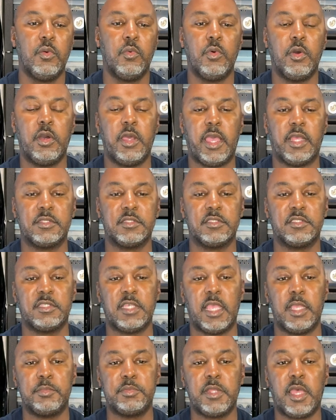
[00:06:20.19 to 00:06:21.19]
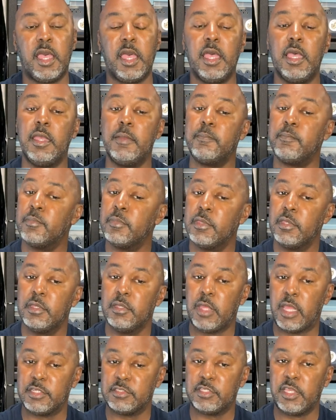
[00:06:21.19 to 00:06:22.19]
Well, at the same time,
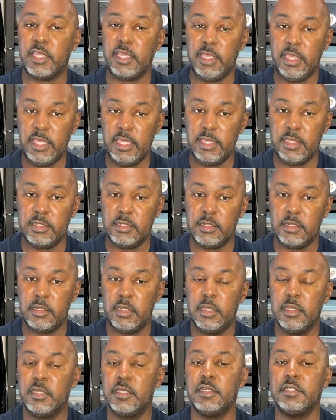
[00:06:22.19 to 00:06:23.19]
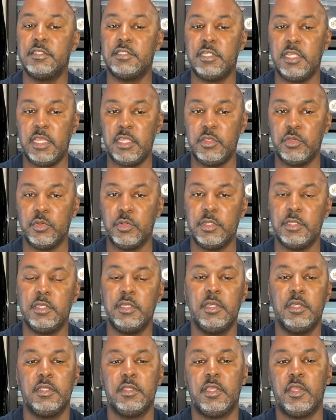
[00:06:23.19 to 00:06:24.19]
as they eat
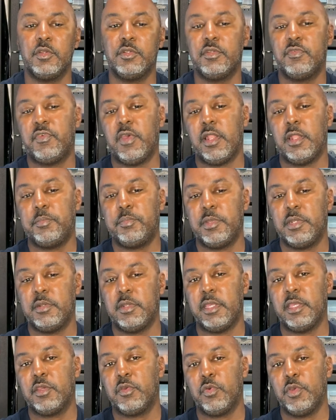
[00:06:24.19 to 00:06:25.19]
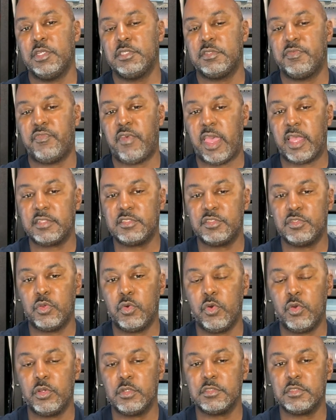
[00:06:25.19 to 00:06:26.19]
continually, they're developing increased fat
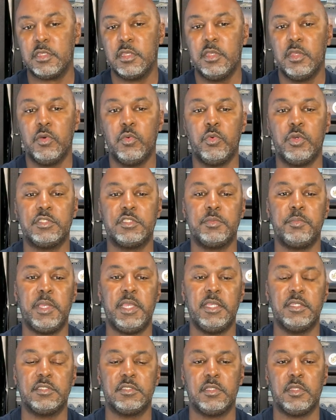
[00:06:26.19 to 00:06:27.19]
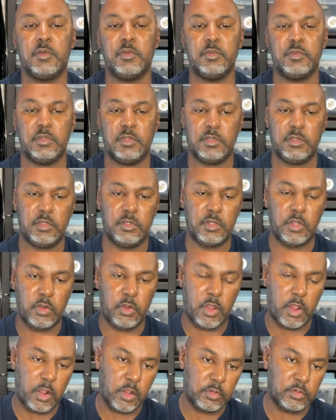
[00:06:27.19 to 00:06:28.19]
stores, which means
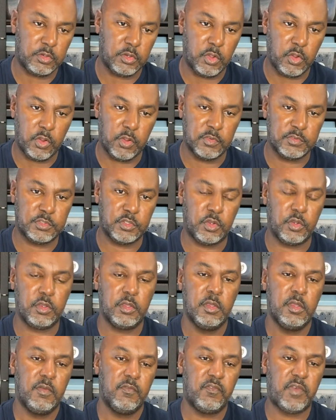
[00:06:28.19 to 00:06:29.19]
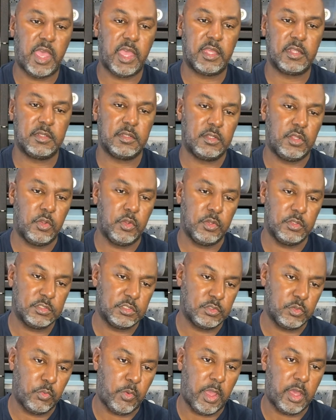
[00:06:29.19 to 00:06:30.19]
our nerves are fat, they're
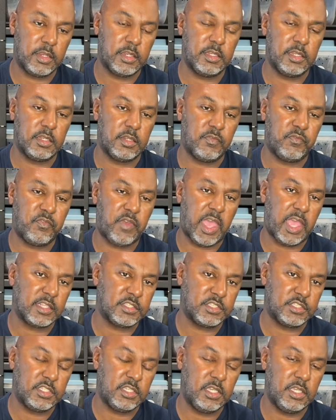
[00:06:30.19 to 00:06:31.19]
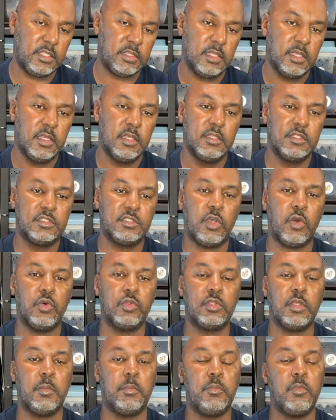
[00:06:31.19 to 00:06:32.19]
surrounded in a fat sheath.
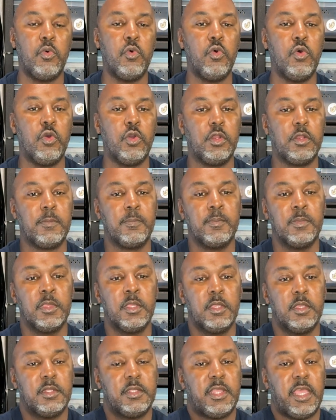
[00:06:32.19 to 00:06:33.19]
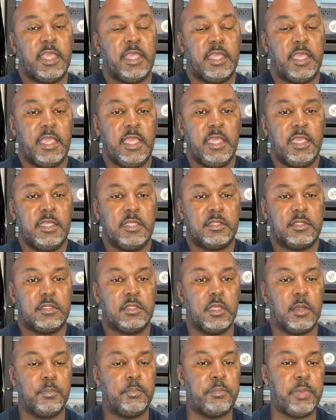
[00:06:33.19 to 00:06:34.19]
So the more they
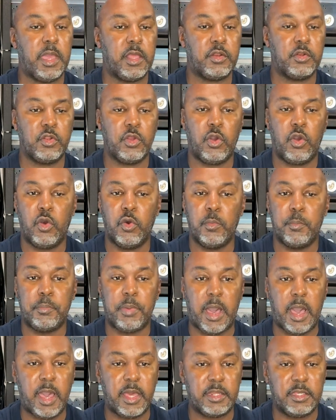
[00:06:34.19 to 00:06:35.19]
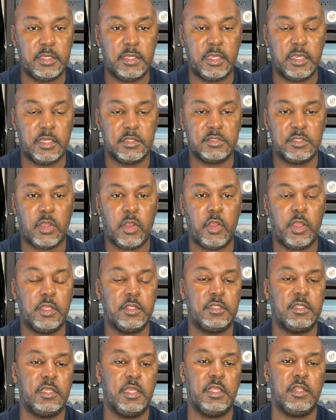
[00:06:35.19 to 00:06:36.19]
eat, the better their whole body gets, all right?
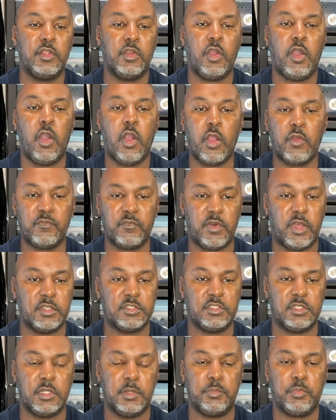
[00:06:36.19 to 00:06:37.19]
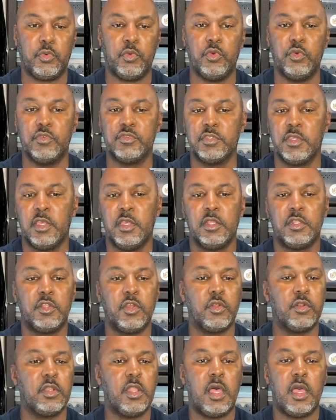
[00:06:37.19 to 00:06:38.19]
And then their heart function improves,
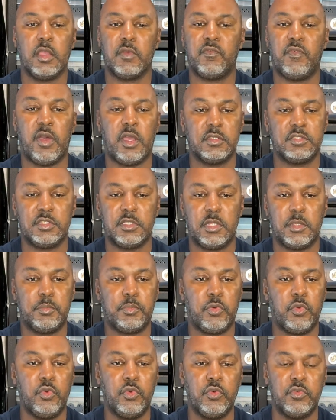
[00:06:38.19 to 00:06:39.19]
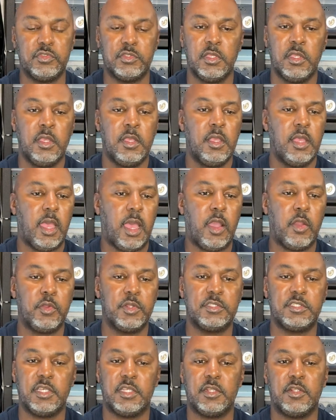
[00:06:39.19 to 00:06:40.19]
their lung function improves. I
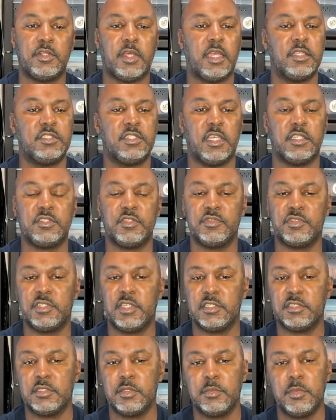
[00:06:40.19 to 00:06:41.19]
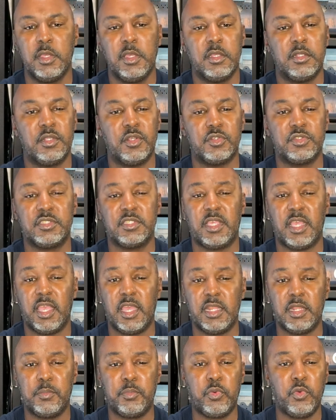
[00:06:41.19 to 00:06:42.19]
already said their digestive system, their
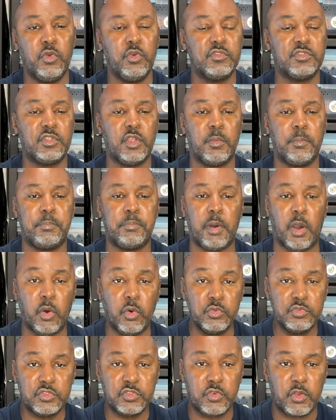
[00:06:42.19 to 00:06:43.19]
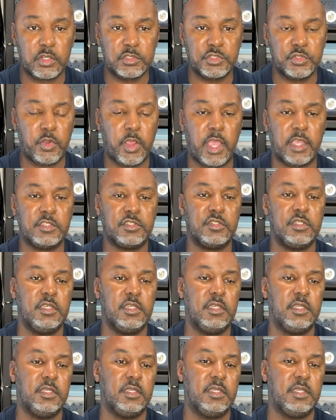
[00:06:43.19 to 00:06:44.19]
skin improves, their bone structure
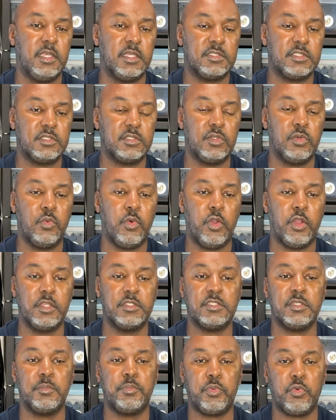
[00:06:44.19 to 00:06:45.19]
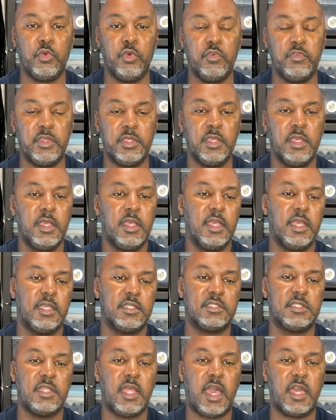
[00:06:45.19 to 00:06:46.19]
actually gets to where it's improving.
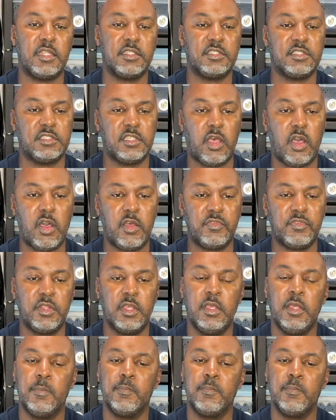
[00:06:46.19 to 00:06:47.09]
It's not as soft.